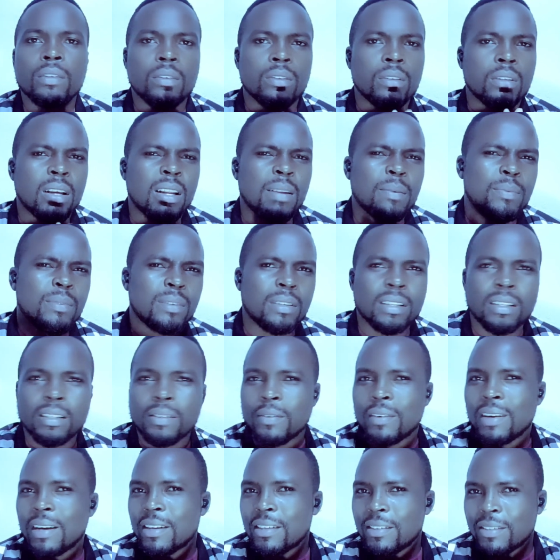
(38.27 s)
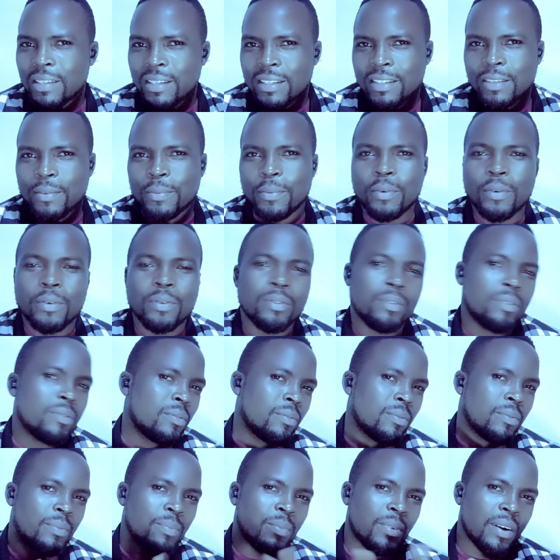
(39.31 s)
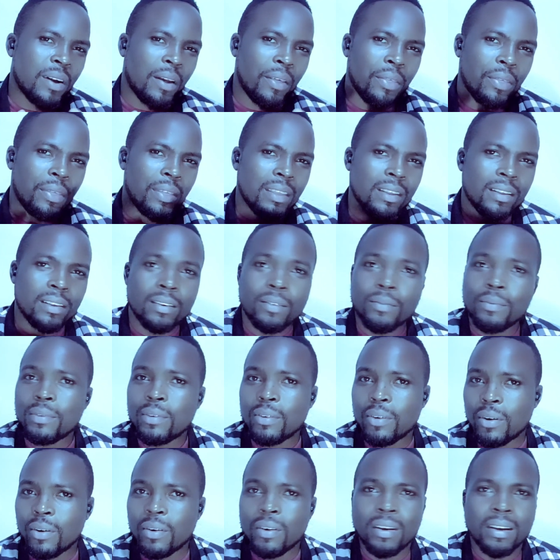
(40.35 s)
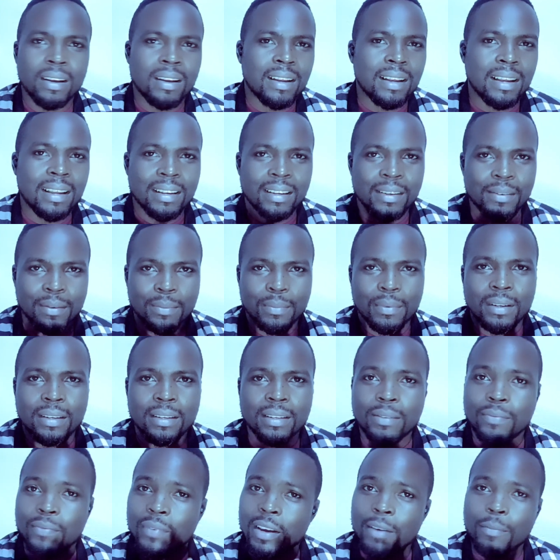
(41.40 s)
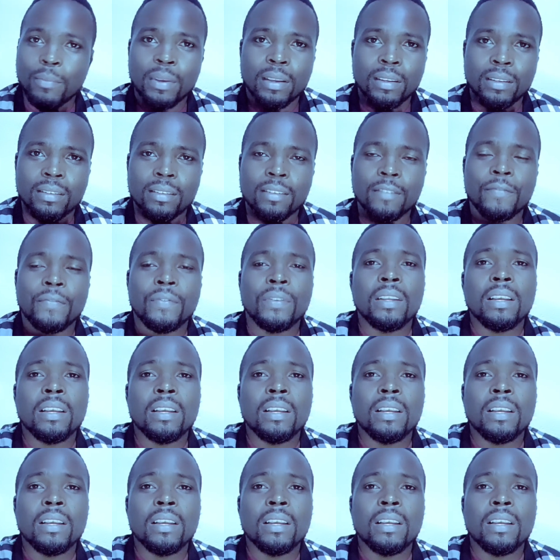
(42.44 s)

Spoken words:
making it accessible to both rural and urban farmers.